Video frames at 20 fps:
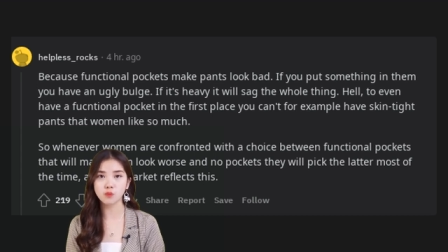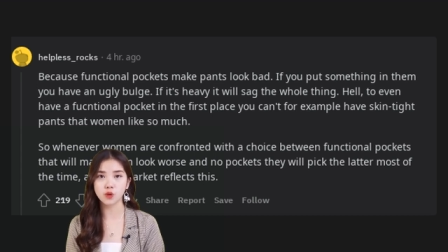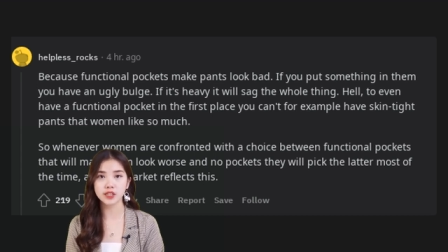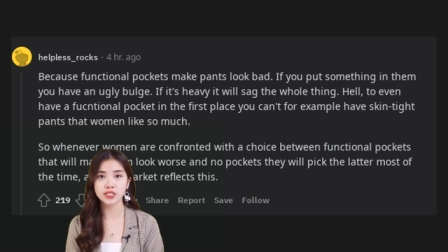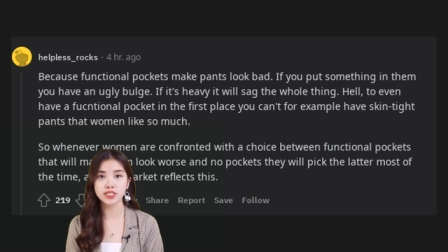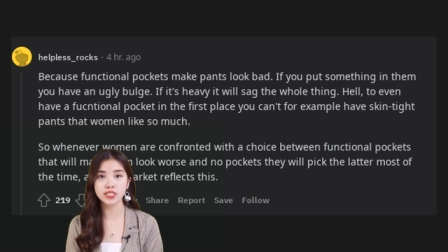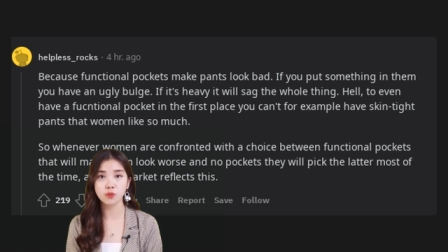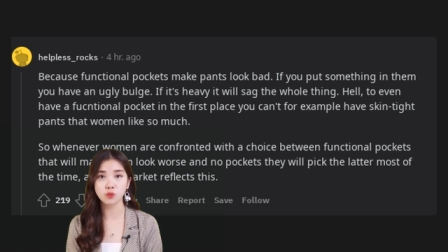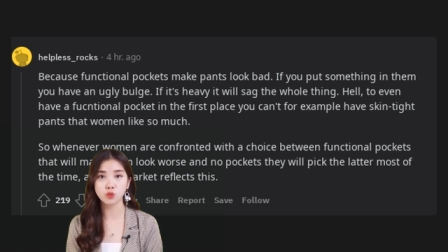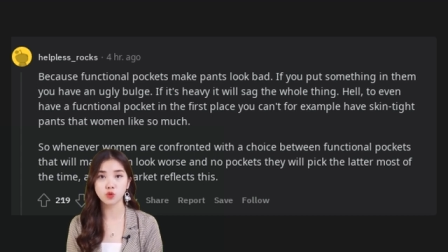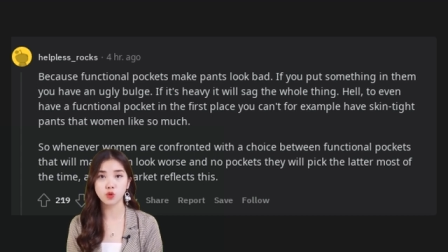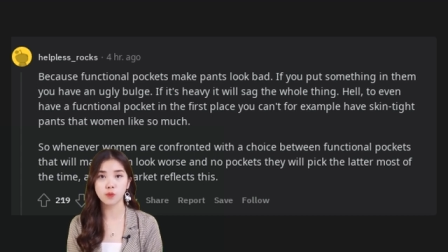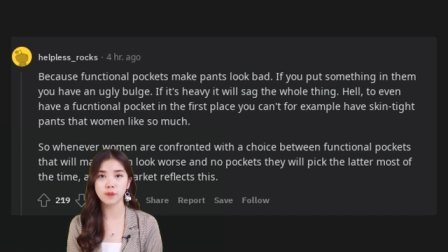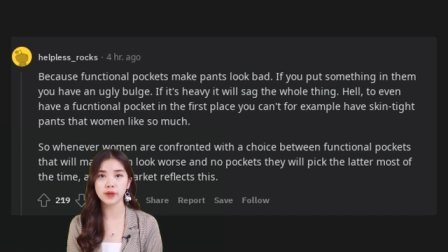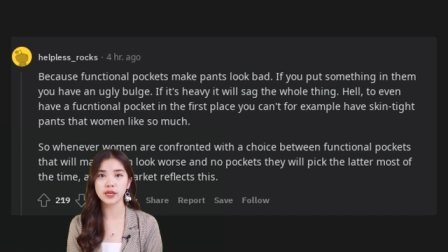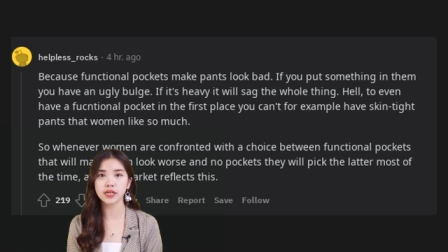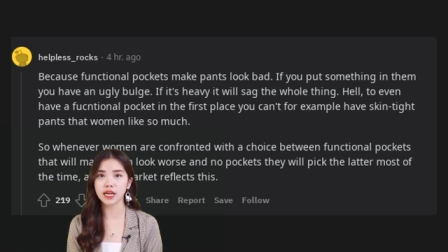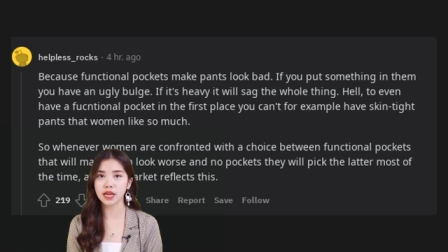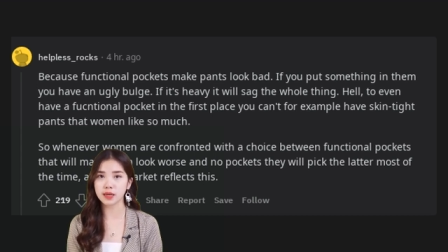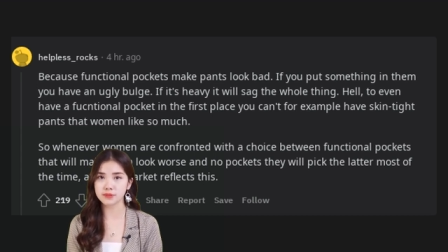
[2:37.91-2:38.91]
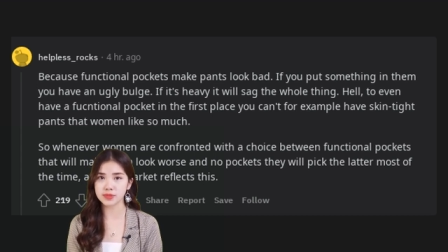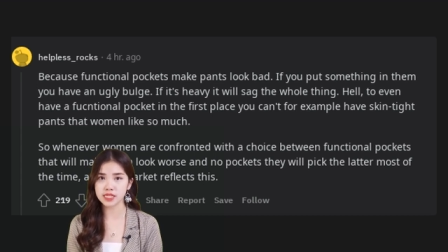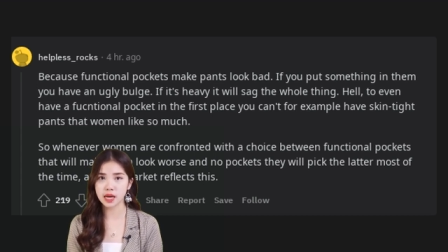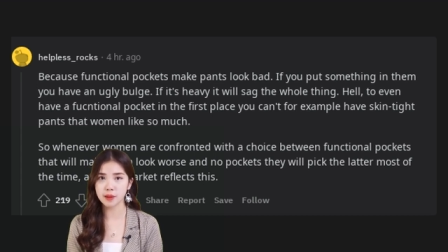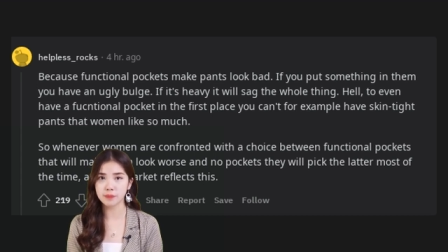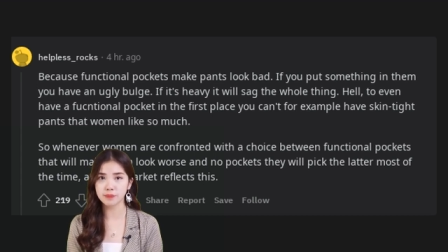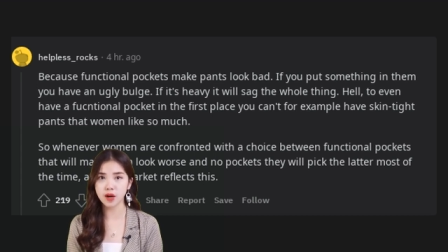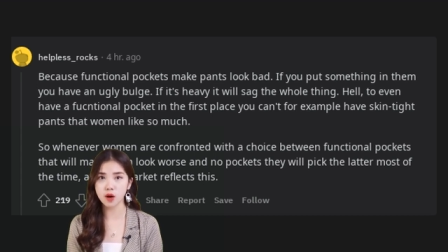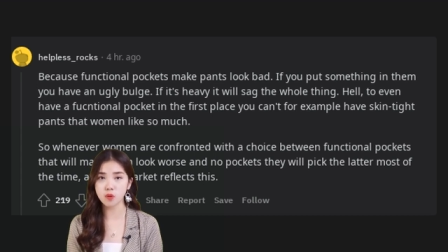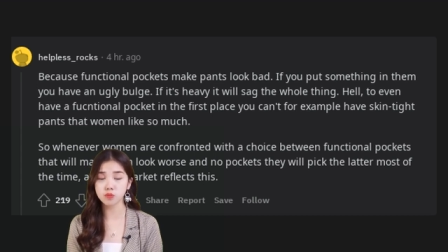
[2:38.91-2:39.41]
If you put something
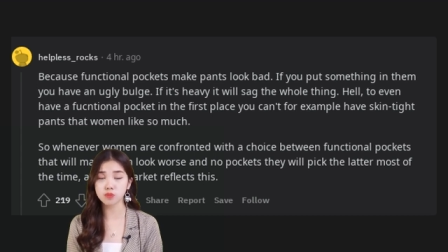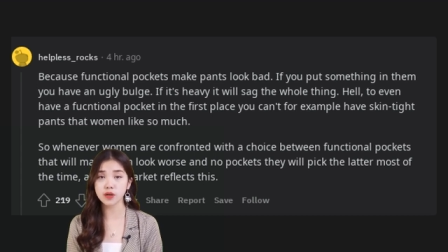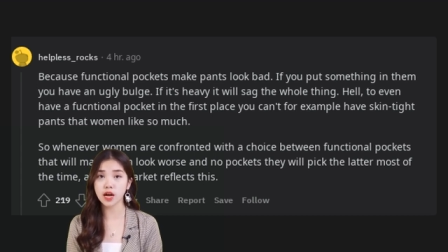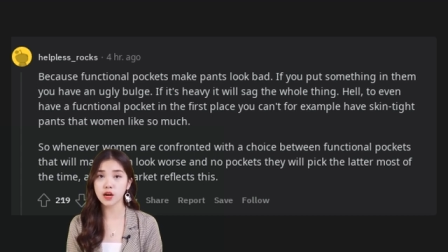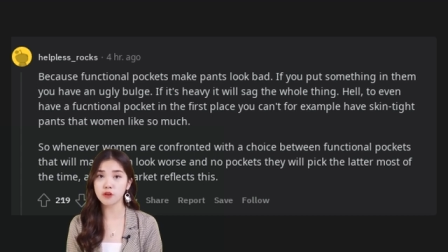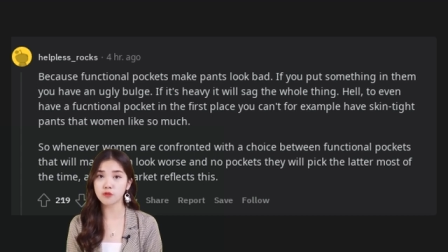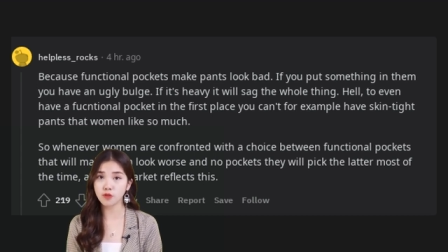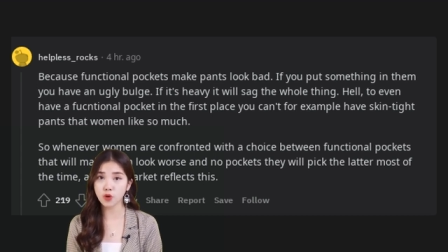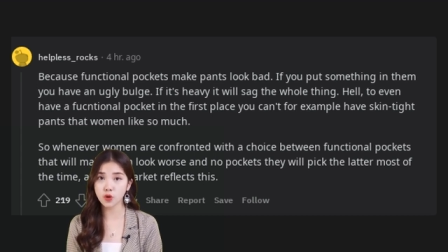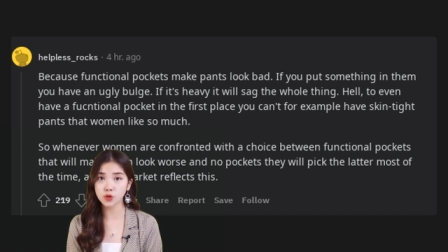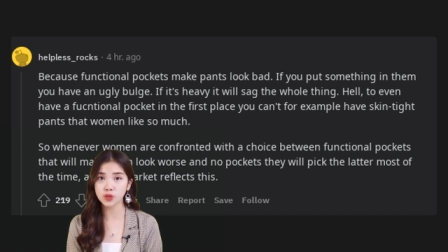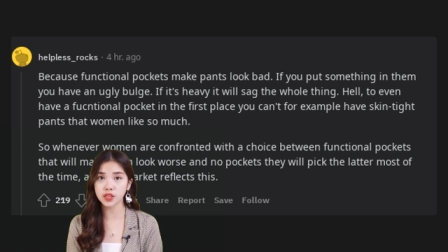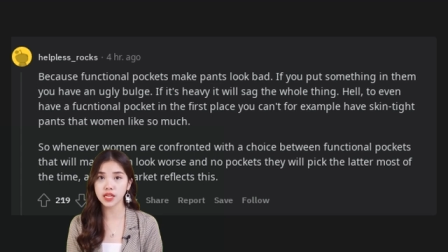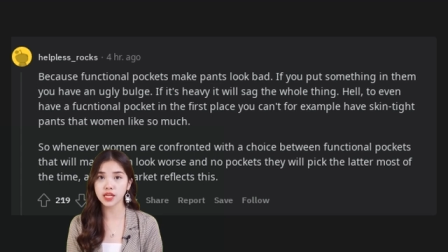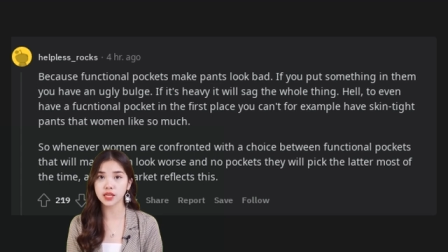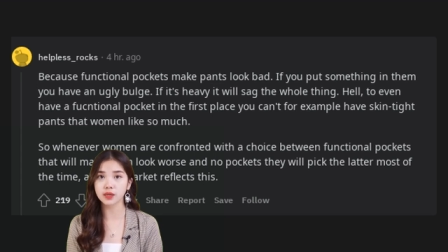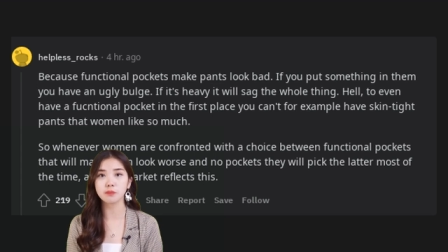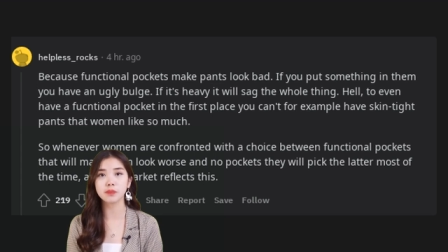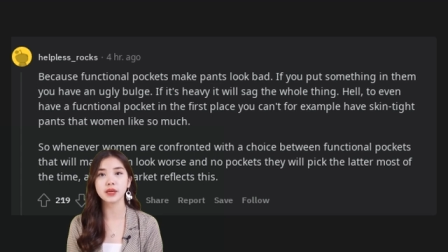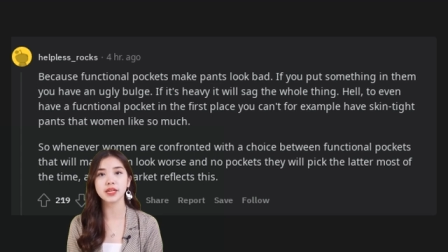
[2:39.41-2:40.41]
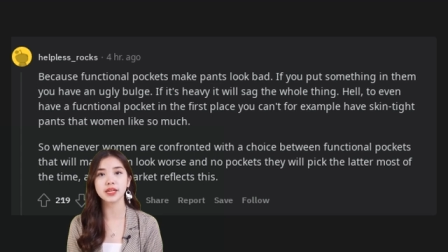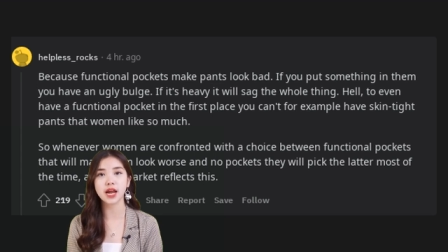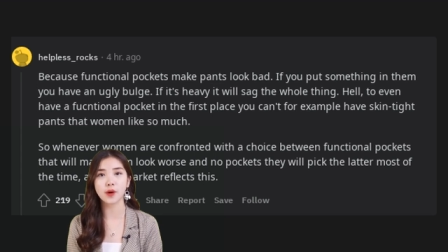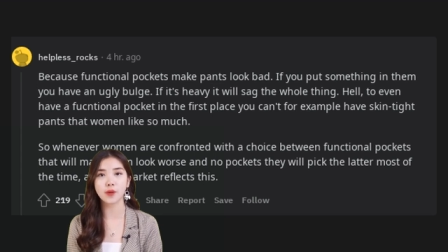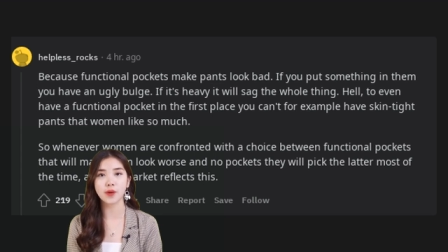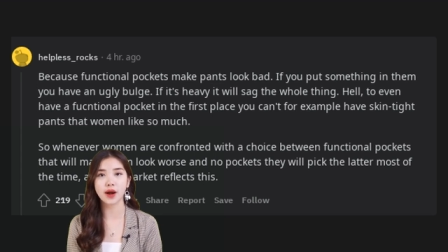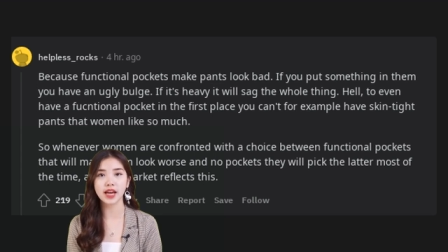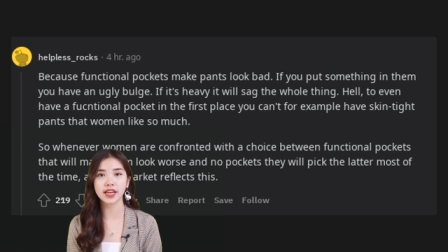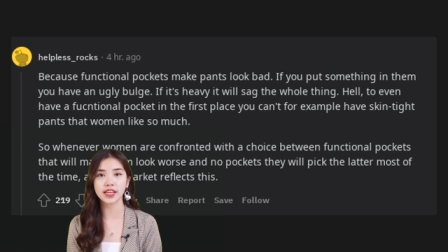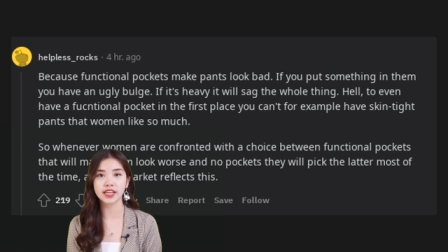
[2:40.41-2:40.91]
in them you have an ugly
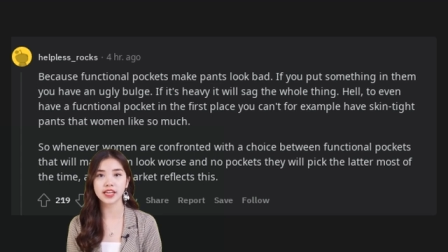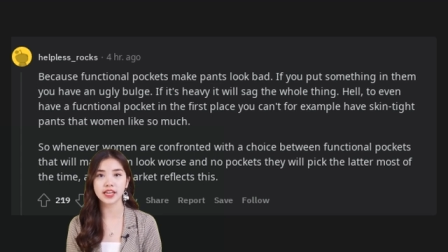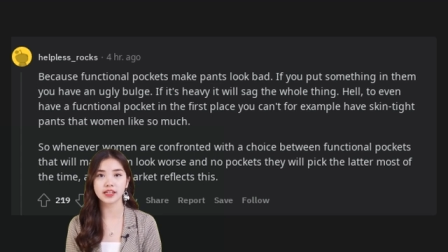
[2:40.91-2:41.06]
bulge.